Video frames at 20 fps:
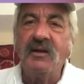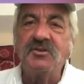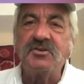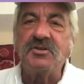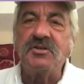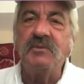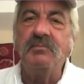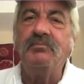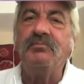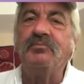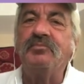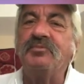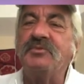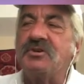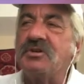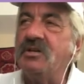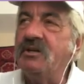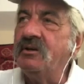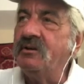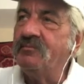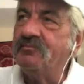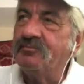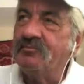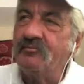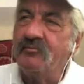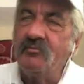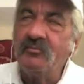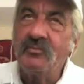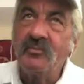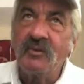And she
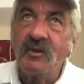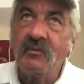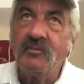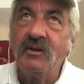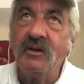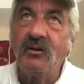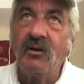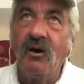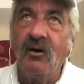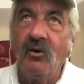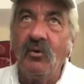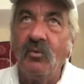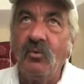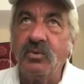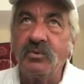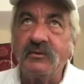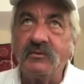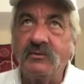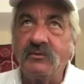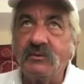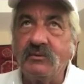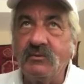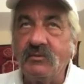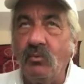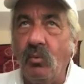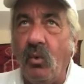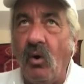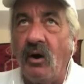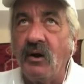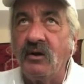wired
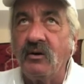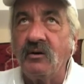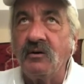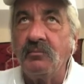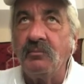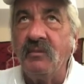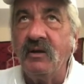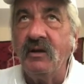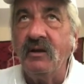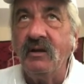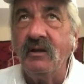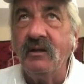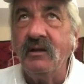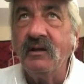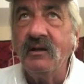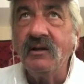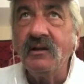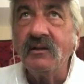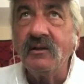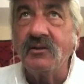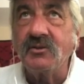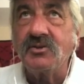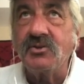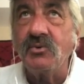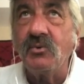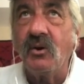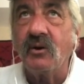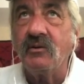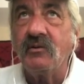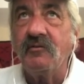me the
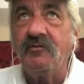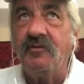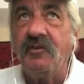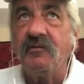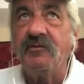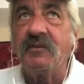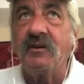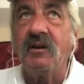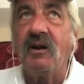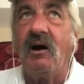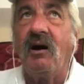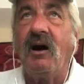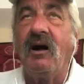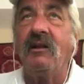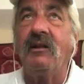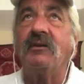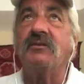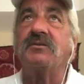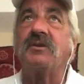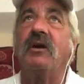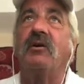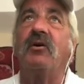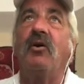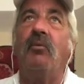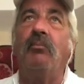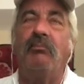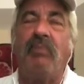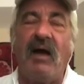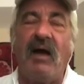$250. I go